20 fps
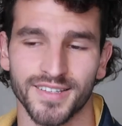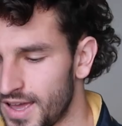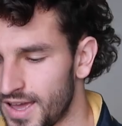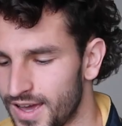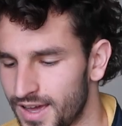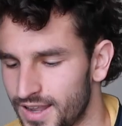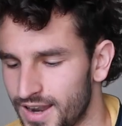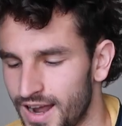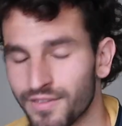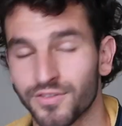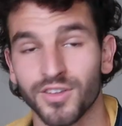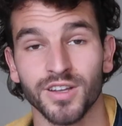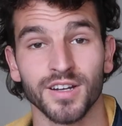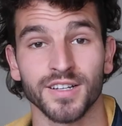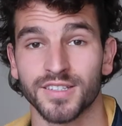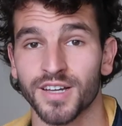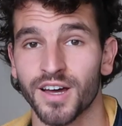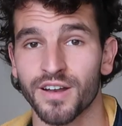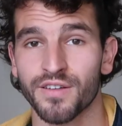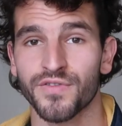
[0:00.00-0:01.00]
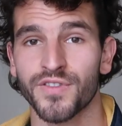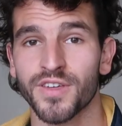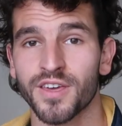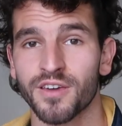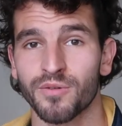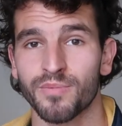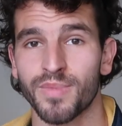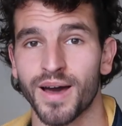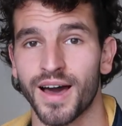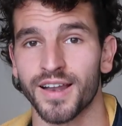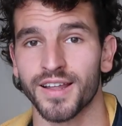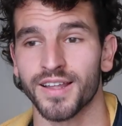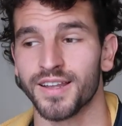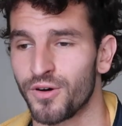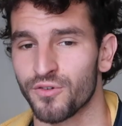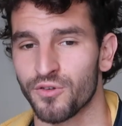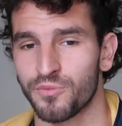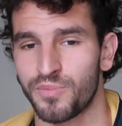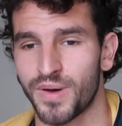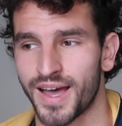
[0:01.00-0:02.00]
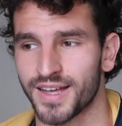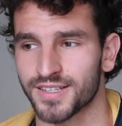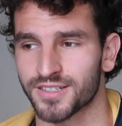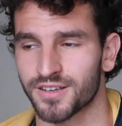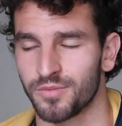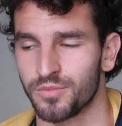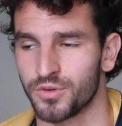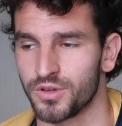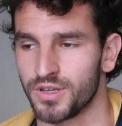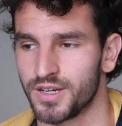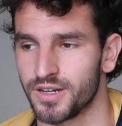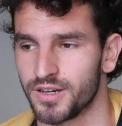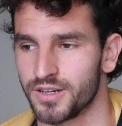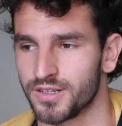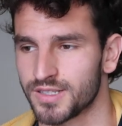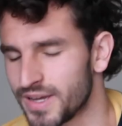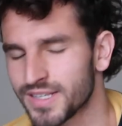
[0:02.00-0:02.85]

And I've done a ton of thinking about it over the past couple years.